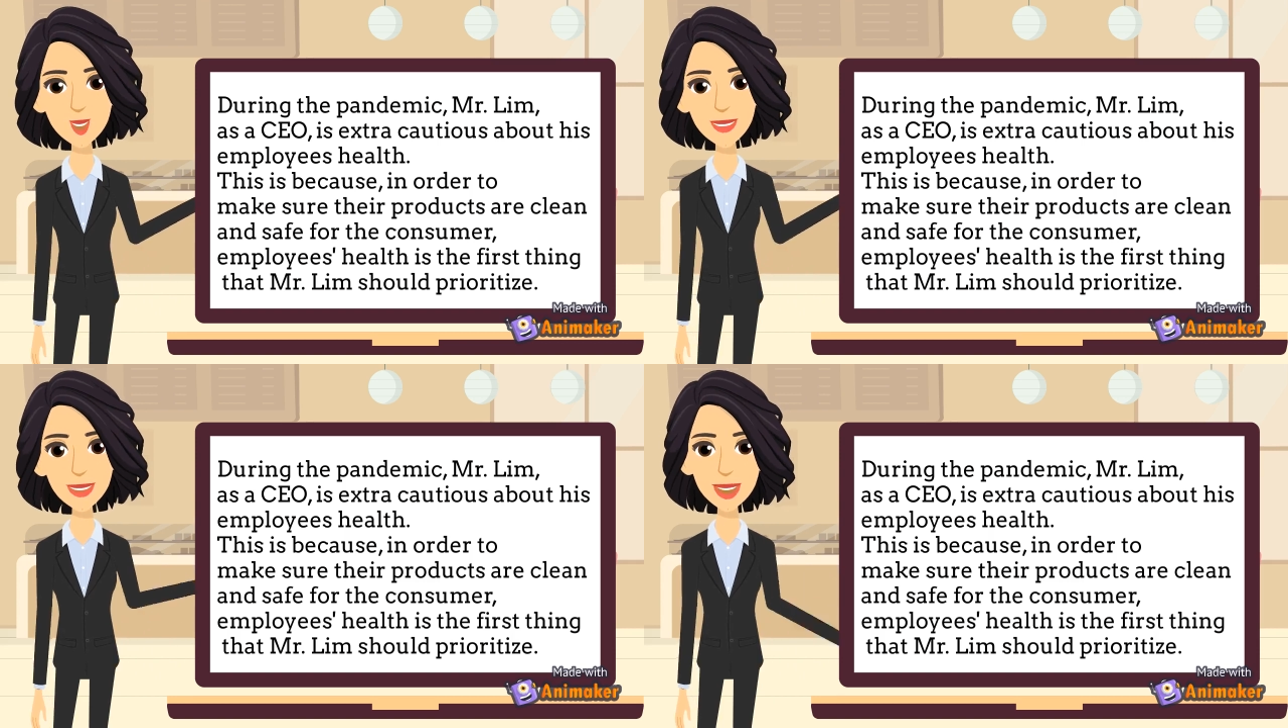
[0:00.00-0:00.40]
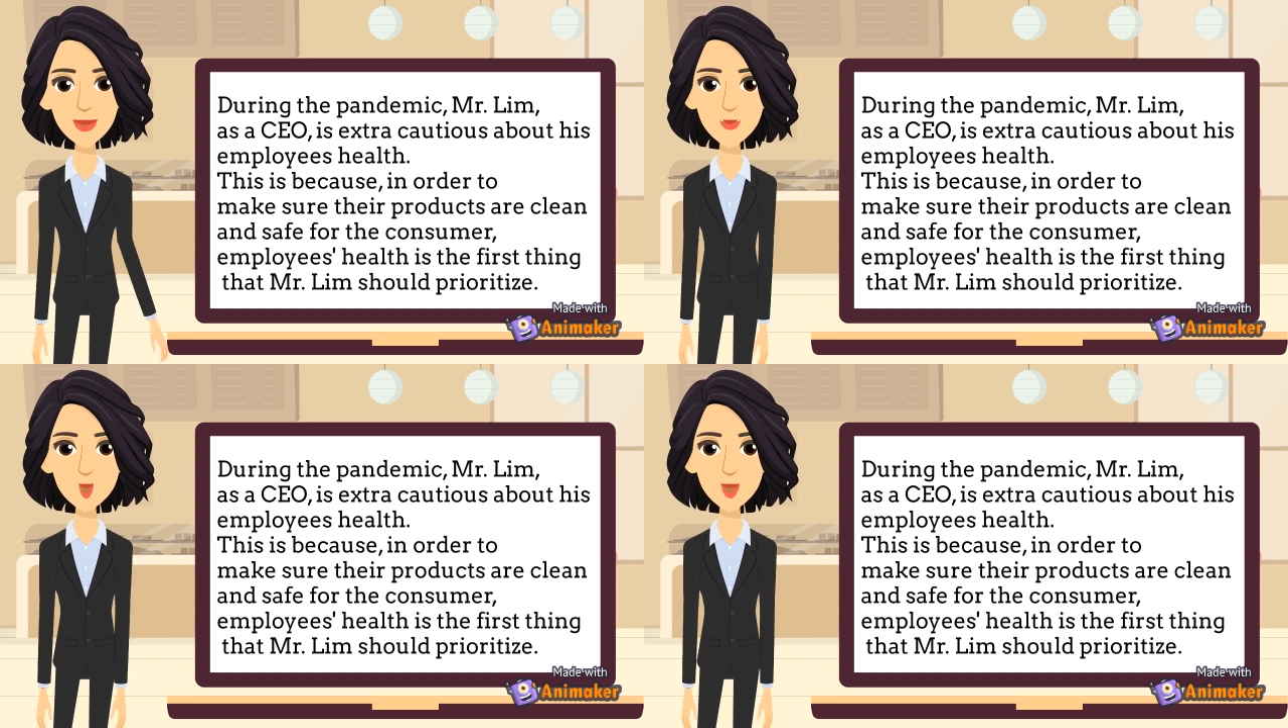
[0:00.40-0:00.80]
This
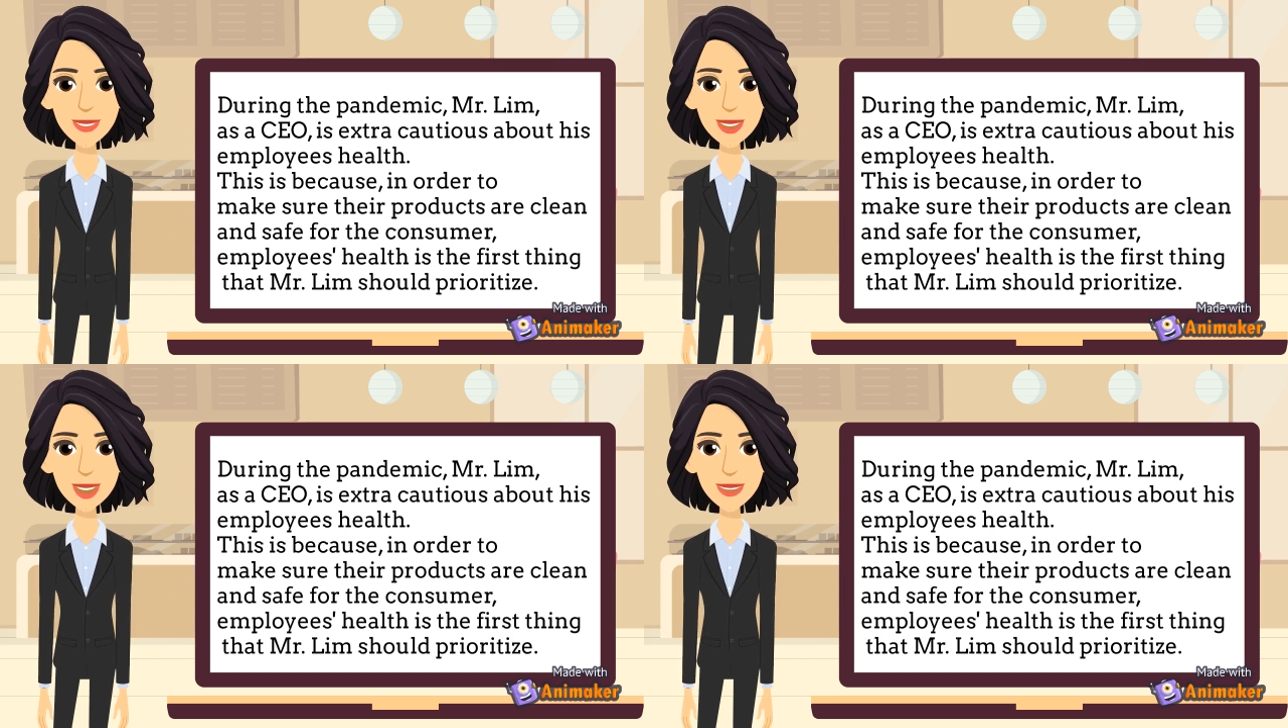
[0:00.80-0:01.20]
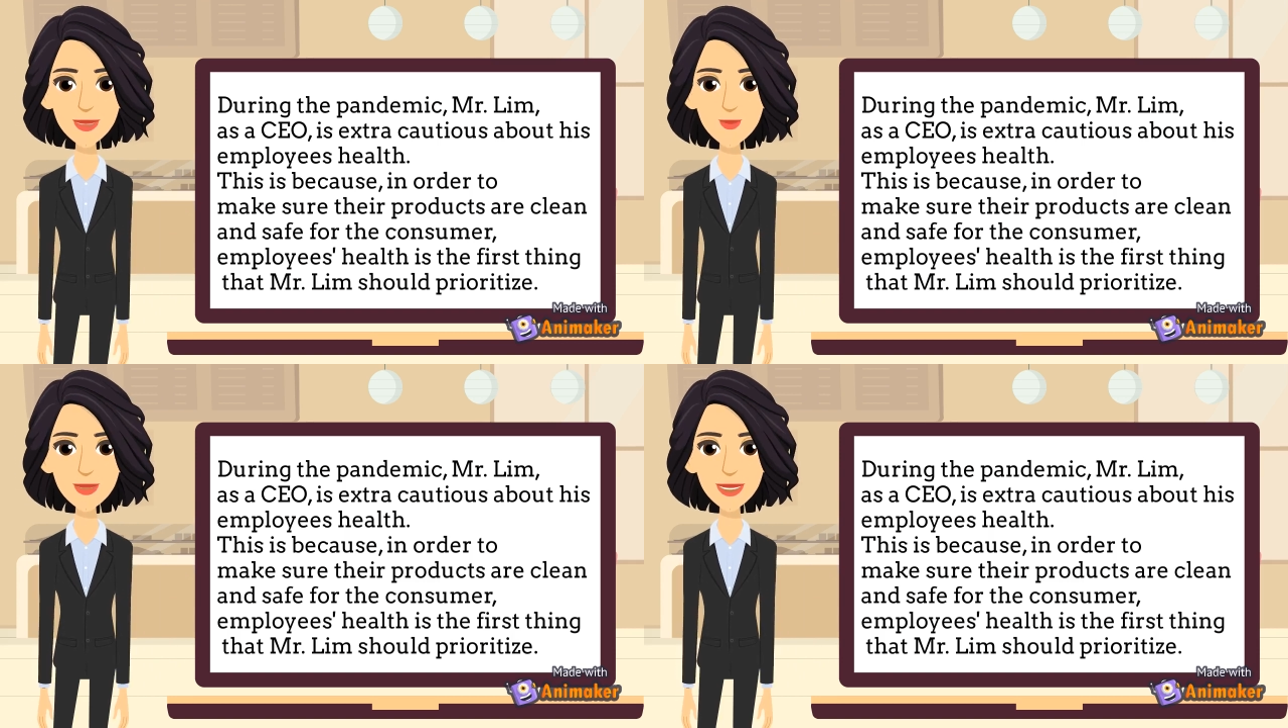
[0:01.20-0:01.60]
is because
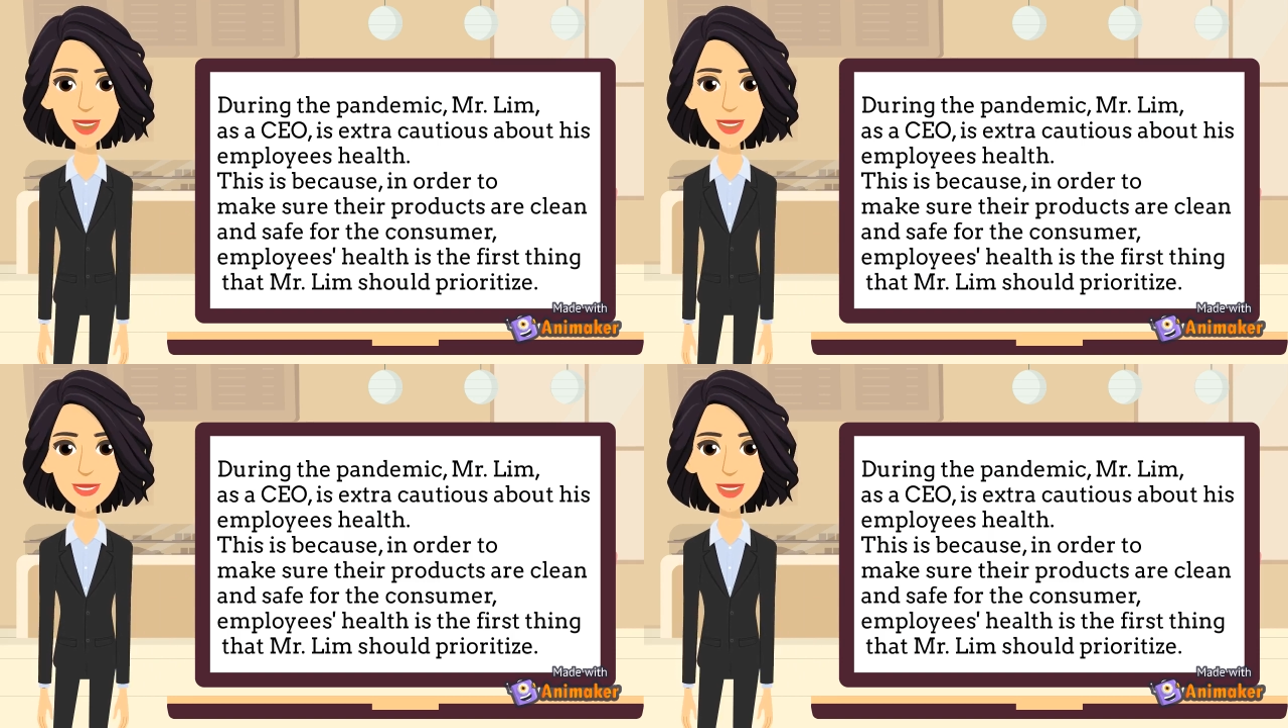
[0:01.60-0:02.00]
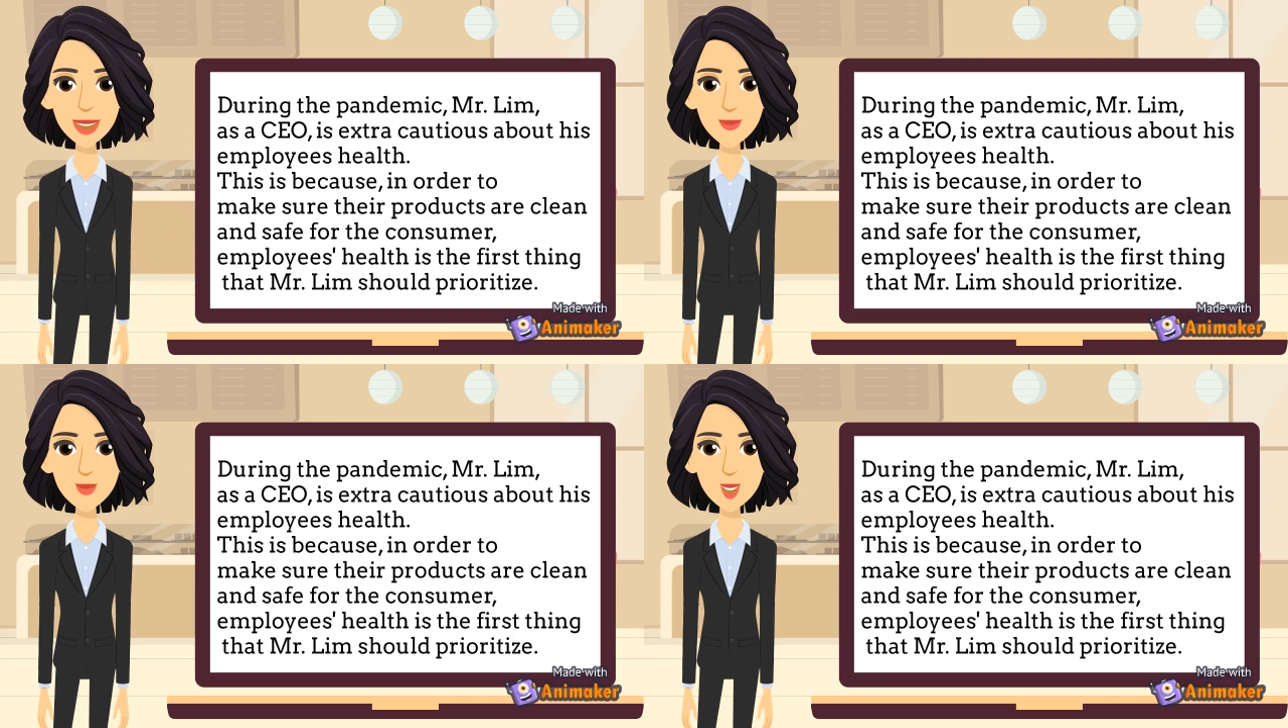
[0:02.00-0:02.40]
in order to
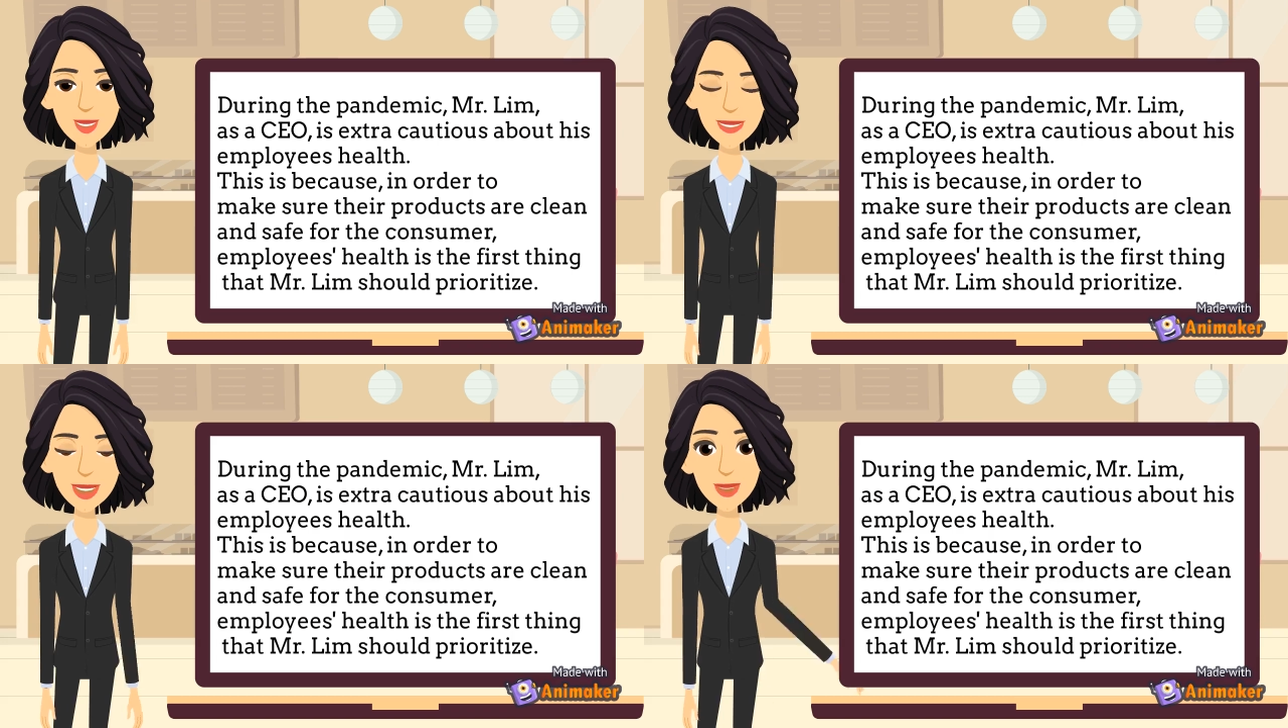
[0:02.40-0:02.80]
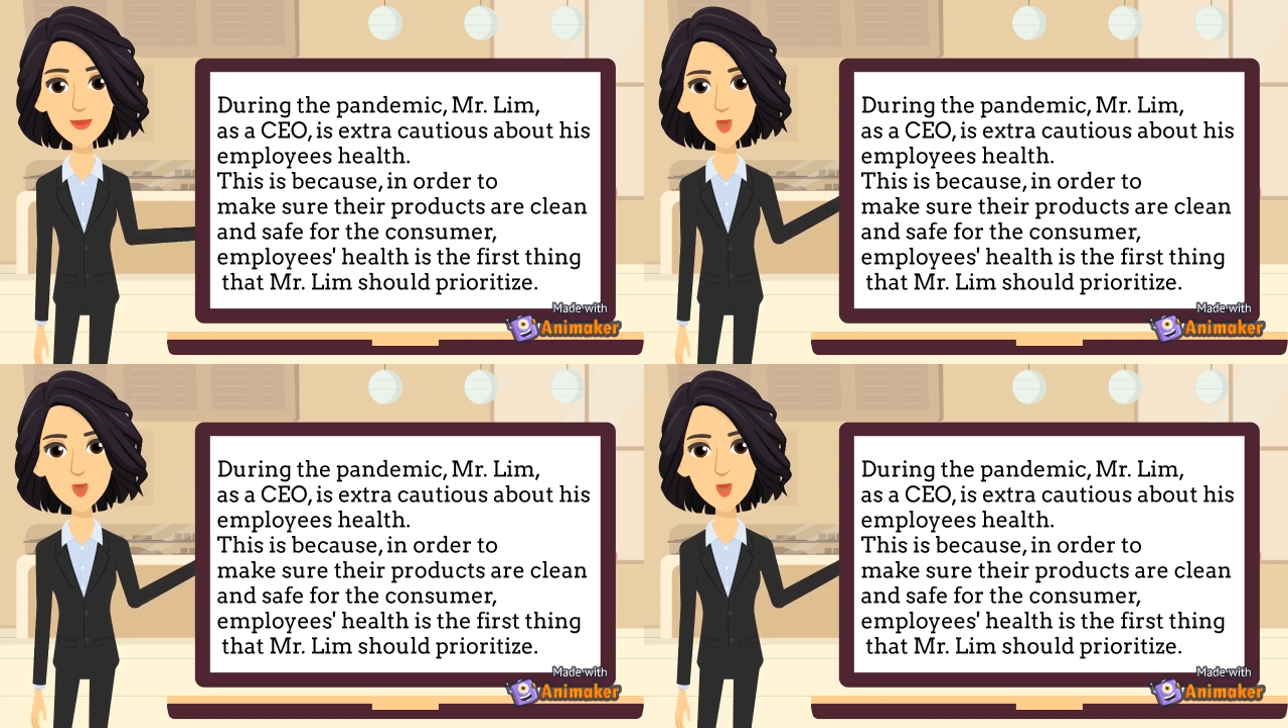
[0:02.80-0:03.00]
make sure their products